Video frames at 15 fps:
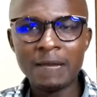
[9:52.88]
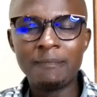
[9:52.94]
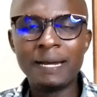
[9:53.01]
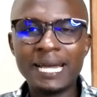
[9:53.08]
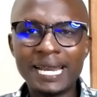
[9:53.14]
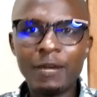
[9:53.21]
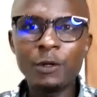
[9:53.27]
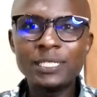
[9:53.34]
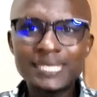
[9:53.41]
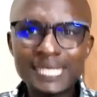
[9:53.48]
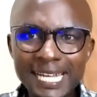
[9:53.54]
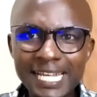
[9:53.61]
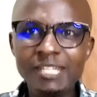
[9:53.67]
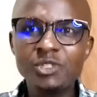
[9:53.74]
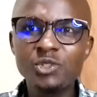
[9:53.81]
My
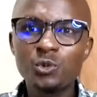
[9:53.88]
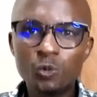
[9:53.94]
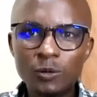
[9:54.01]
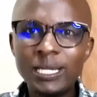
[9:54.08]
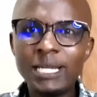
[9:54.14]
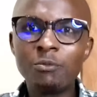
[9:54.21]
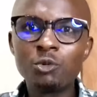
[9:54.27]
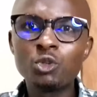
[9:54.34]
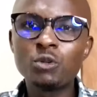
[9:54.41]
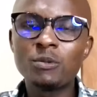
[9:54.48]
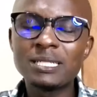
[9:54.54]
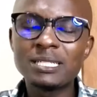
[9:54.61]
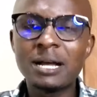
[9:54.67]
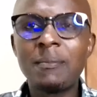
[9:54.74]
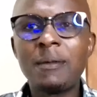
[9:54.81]
request is William Ruto
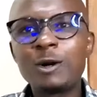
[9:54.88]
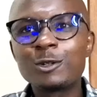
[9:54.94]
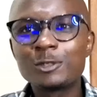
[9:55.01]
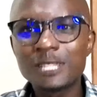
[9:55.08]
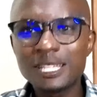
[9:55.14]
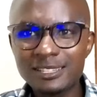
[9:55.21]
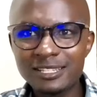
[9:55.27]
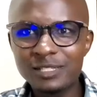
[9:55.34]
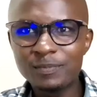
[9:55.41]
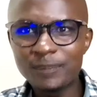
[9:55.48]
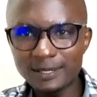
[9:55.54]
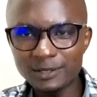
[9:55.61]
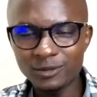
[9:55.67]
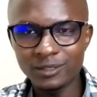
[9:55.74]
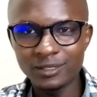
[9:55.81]
must come out to change this
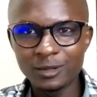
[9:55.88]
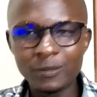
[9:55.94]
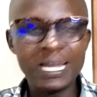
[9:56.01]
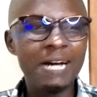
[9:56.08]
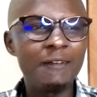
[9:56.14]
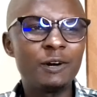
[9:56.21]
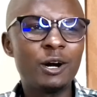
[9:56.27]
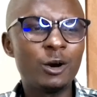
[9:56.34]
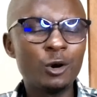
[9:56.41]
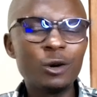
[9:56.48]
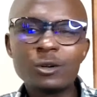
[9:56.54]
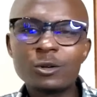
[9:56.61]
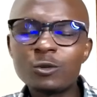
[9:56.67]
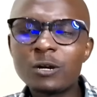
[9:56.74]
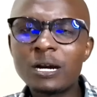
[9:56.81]
person. We have our
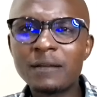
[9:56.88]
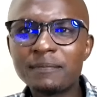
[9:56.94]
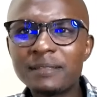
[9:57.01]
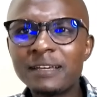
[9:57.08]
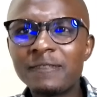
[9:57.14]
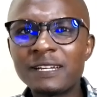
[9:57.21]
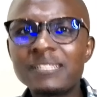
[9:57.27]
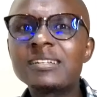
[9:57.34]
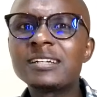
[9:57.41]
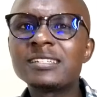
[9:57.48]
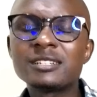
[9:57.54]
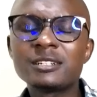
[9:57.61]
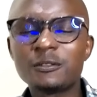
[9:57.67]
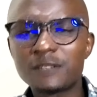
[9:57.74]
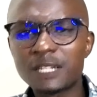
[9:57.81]
own who can be the vice
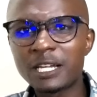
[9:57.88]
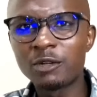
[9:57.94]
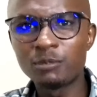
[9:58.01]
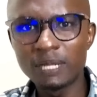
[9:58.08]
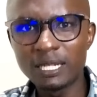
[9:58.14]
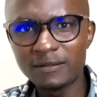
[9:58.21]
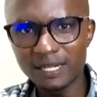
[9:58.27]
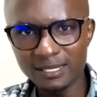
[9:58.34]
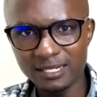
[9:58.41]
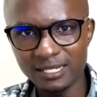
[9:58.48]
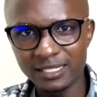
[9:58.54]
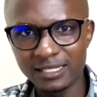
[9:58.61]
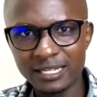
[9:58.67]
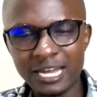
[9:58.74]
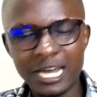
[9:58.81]
chancellor of Nairobi
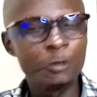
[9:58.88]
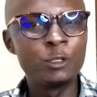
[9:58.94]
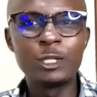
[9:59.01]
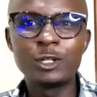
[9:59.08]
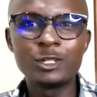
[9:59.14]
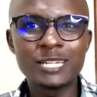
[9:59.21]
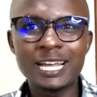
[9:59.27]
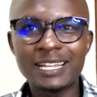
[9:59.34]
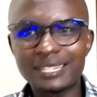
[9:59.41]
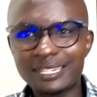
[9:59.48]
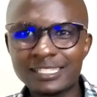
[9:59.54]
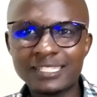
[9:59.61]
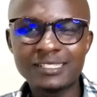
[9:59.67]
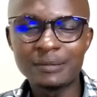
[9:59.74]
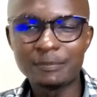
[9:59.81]
University. And we don't care.
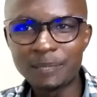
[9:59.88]
That is the